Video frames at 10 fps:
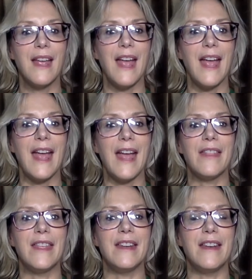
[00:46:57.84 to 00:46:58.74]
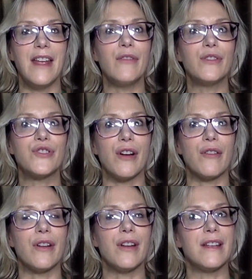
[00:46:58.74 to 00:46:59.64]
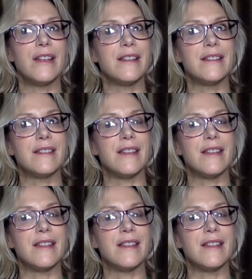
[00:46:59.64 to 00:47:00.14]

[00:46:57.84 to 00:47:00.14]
and the navel chakra is